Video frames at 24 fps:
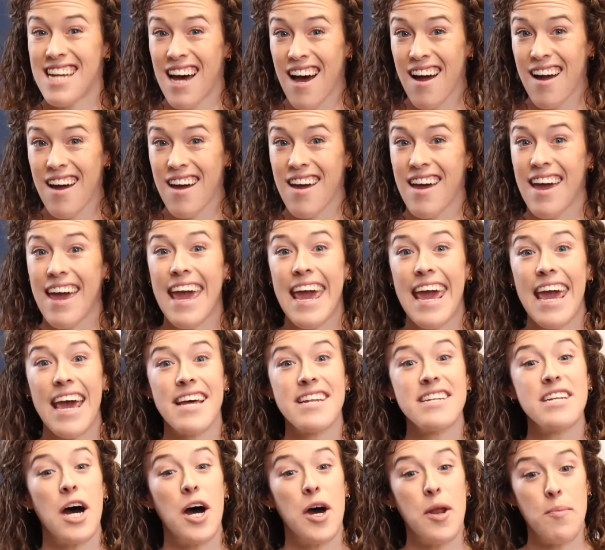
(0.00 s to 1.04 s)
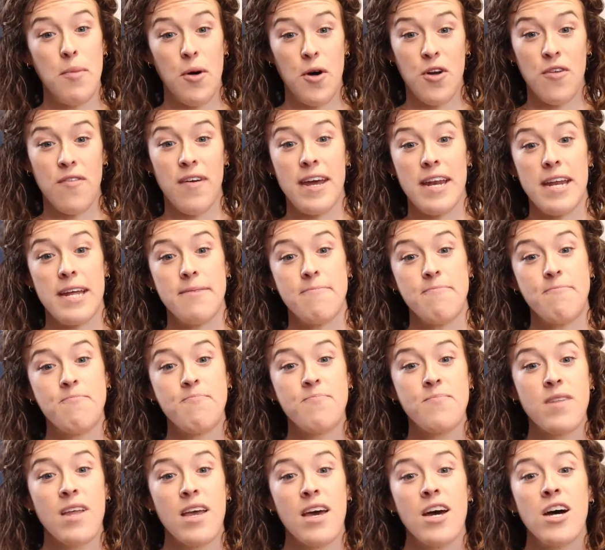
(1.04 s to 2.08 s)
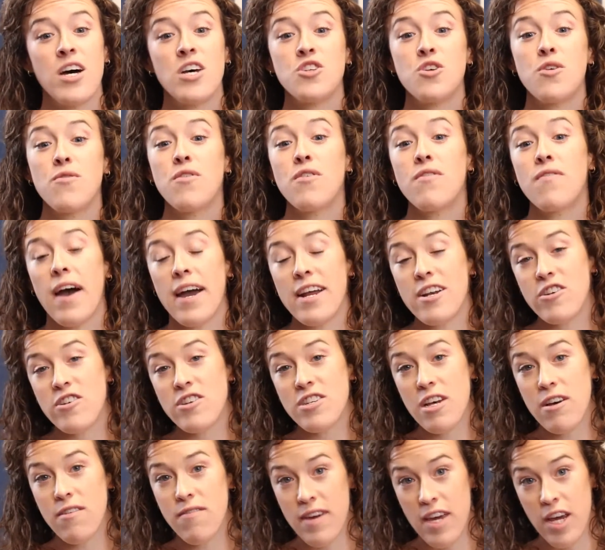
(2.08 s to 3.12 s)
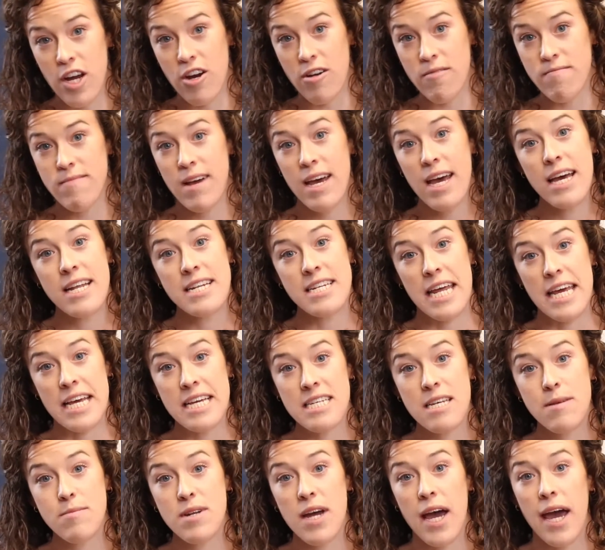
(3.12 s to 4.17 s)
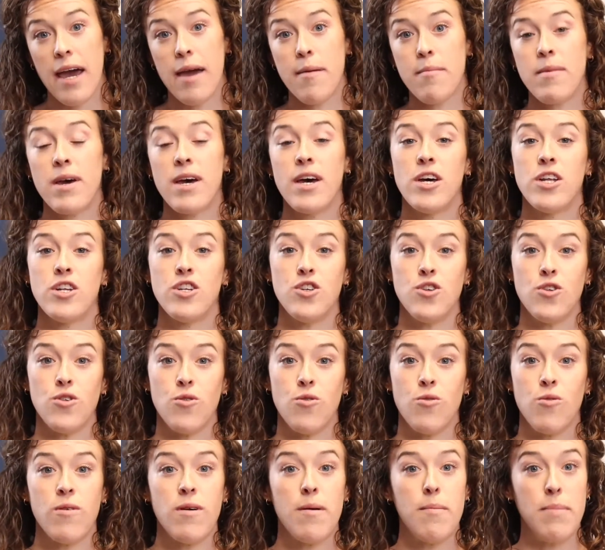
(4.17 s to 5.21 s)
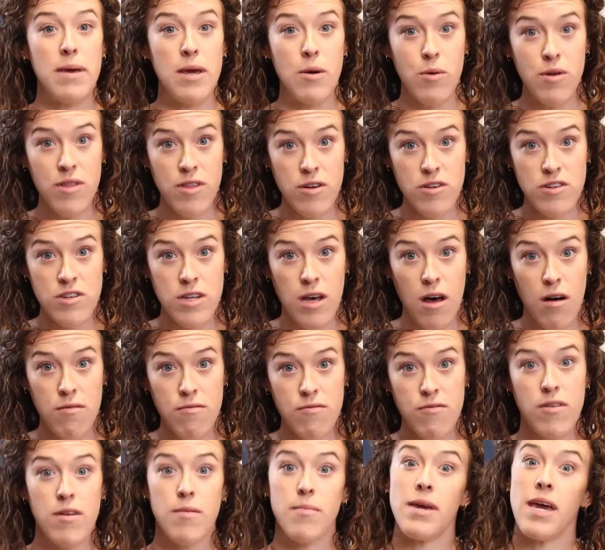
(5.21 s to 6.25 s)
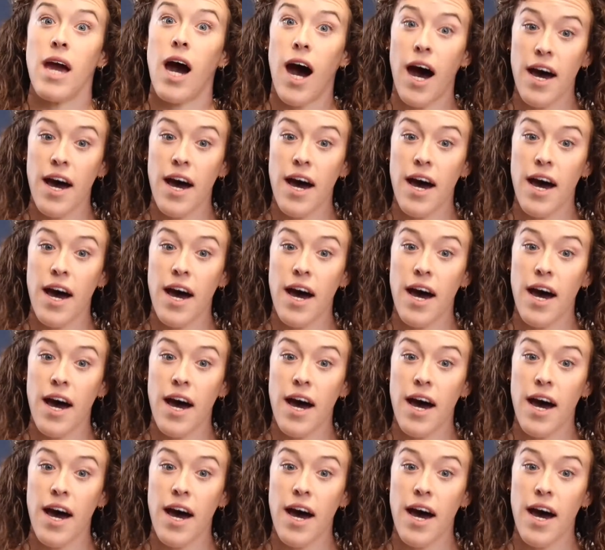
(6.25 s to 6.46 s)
stuck and unmotivated. So if you find yourself here, take some time to be with yourself, be